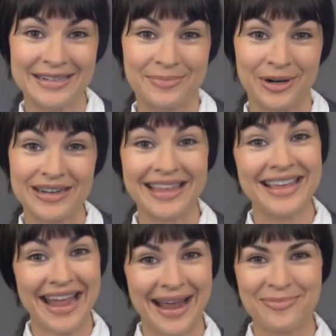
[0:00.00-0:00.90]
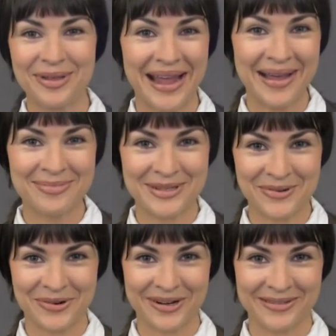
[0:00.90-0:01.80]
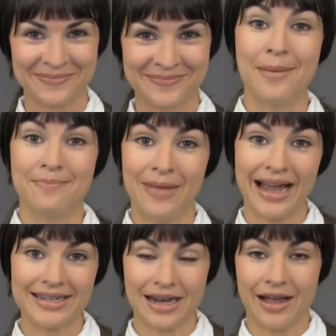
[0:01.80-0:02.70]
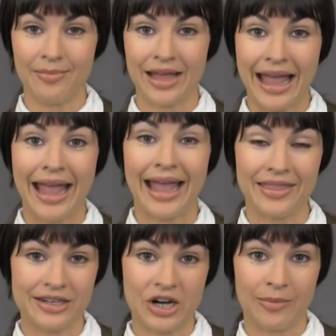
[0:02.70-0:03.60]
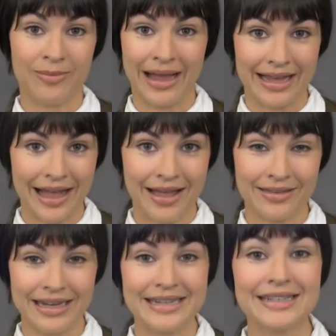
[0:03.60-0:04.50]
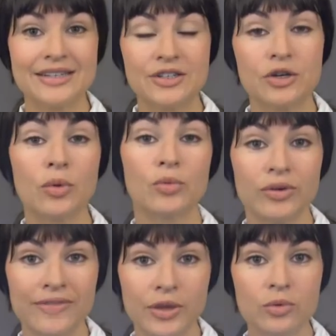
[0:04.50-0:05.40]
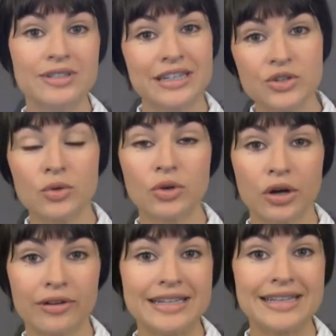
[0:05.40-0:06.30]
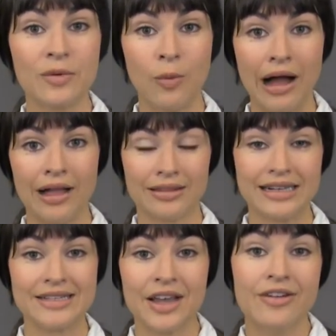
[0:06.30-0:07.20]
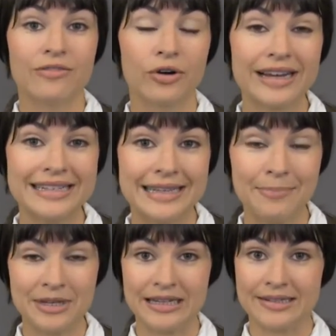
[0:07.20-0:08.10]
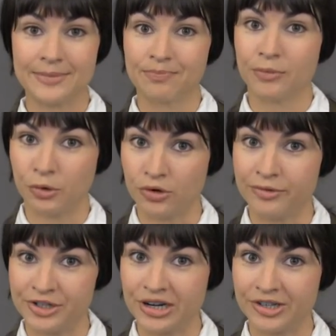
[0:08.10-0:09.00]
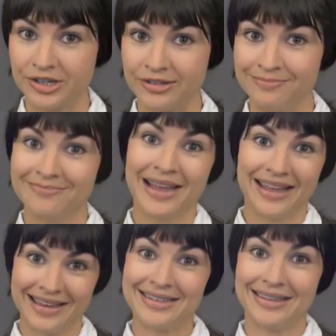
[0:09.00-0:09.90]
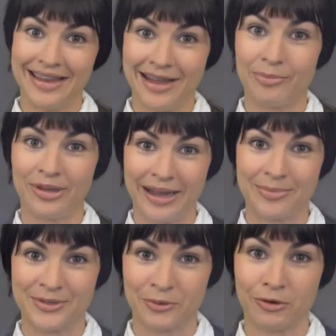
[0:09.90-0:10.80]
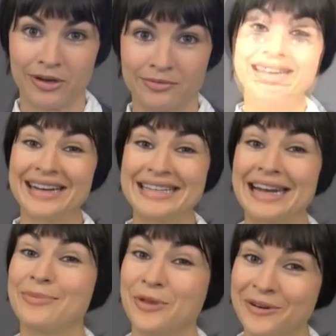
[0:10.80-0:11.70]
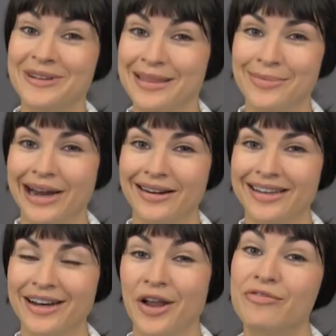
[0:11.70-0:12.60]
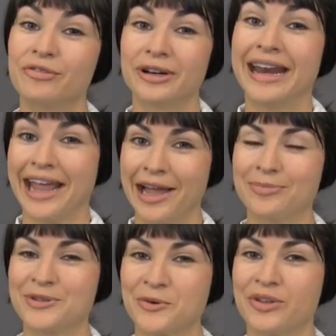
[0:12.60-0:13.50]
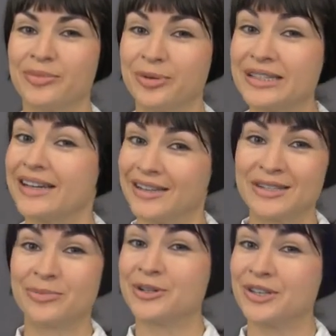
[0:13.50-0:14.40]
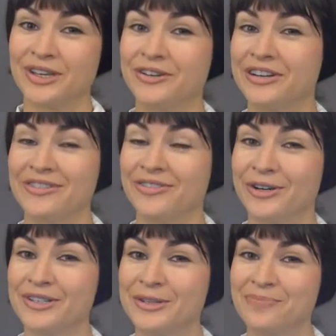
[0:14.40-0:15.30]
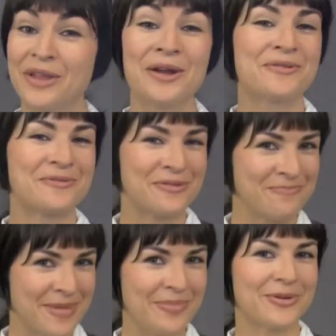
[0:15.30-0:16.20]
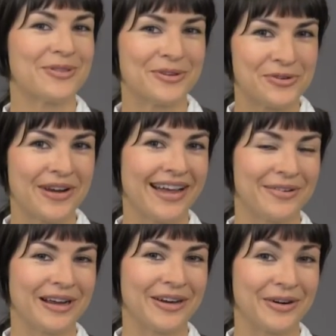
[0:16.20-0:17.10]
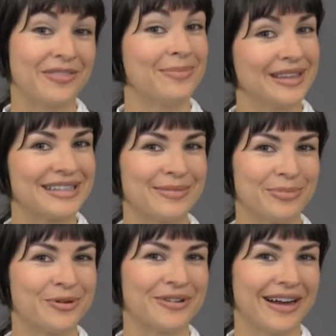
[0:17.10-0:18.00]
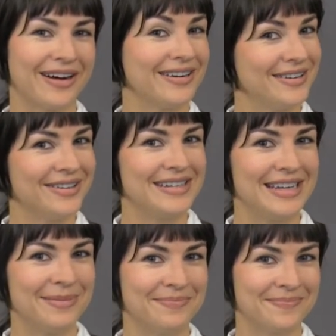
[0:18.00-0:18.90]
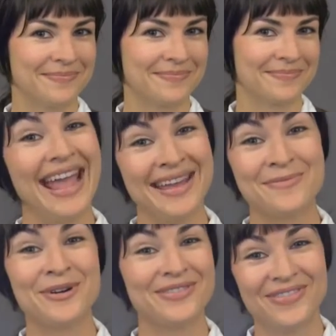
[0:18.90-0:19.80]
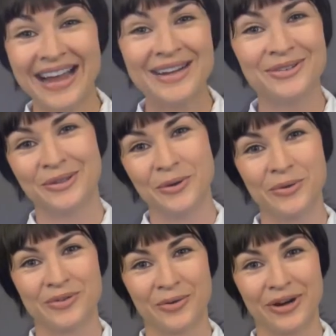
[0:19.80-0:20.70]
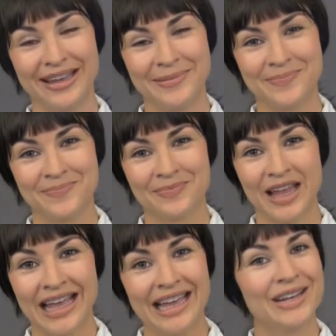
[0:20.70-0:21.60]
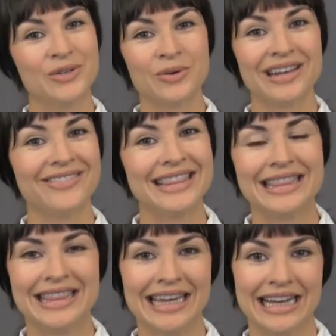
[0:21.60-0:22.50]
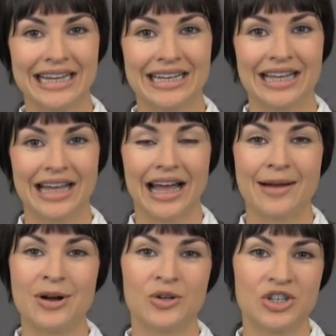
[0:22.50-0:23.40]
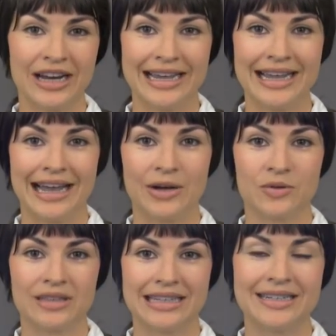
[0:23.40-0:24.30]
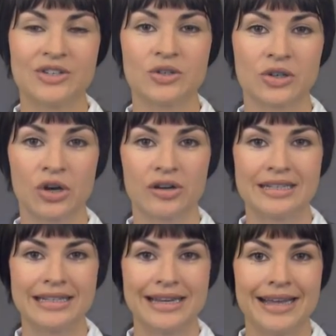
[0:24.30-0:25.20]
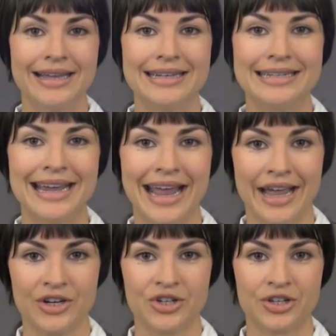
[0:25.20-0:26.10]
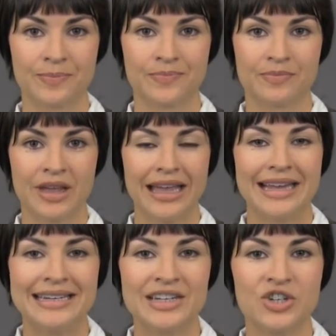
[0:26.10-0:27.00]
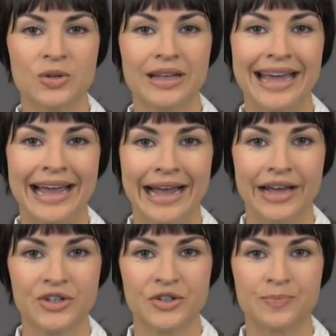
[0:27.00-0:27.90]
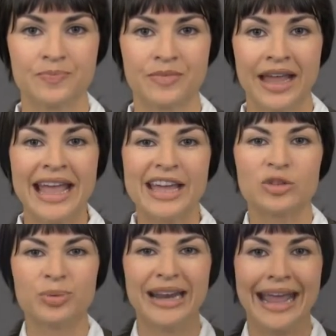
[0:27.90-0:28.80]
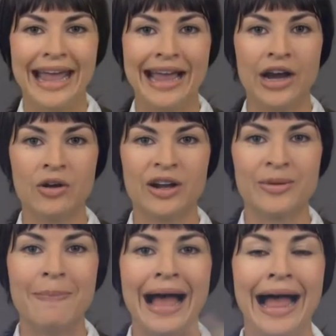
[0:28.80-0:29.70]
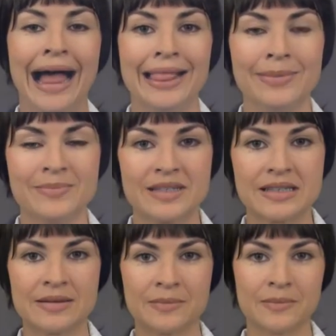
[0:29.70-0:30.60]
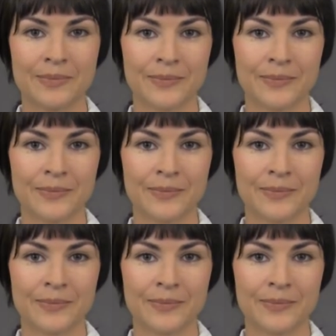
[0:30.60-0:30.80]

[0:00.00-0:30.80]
expert at the Apple App Store. My job, and the job of my colleagues, is to review digital currency wallets for acceptance or rejection into the Apple App Store. The next time you're in the market for an App Store that puts customer security first, remember the track record of Millicent Beauregard and her team. And one final note for you. Don't even think about checking out the digital currency Dash, digital cash. It'll put hair on your palms.